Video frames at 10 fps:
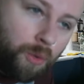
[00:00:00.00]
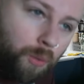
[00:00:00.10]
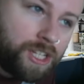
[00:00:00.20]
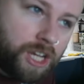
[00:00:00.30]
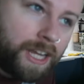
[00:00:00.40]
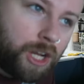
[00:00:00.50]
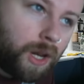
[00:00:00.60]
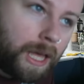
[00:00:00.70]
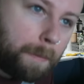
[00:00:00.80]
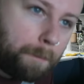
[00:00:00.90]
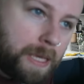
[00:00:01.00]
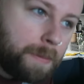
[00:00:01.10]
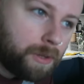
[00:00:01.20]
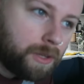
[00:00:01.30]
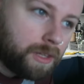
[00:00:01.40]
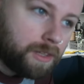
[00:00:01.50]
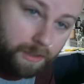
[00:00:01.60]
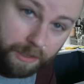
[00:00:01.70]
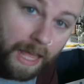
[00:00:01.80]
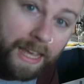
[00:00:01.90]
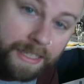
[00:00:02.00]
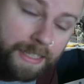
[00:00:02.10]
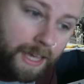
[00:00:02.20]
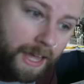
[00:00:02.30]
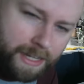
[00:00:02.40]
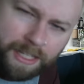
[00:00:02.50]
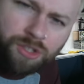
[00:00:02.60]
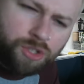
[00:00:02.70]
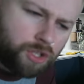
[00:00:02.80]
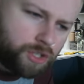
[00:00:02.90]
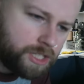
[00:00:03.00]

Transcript: which I know like people like, and it is good.